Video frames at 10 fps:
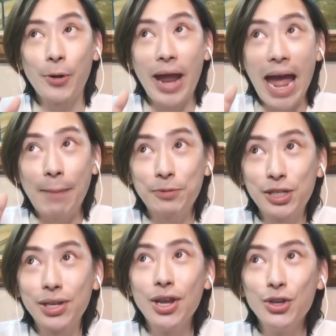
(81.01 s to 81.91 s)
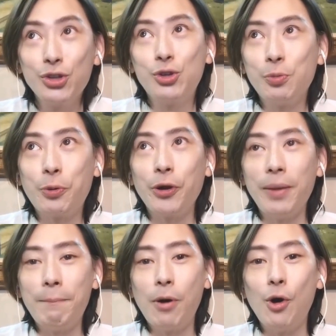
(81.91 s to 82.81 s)
Perhaps
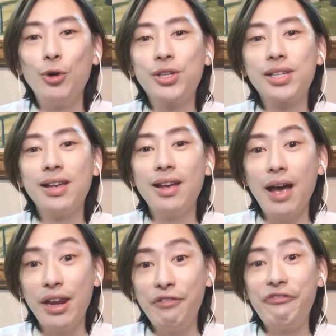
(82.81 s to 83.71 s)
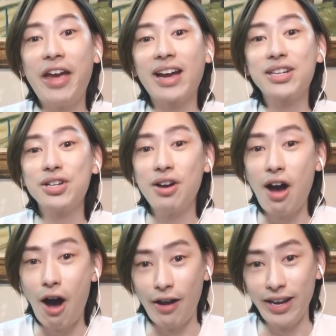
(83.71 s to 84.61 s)
superimpose an effect
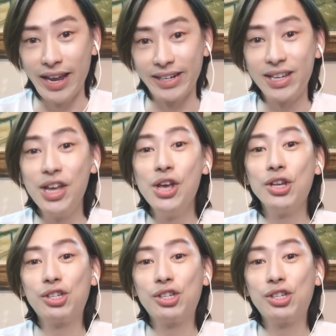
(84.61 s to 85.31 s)
on it,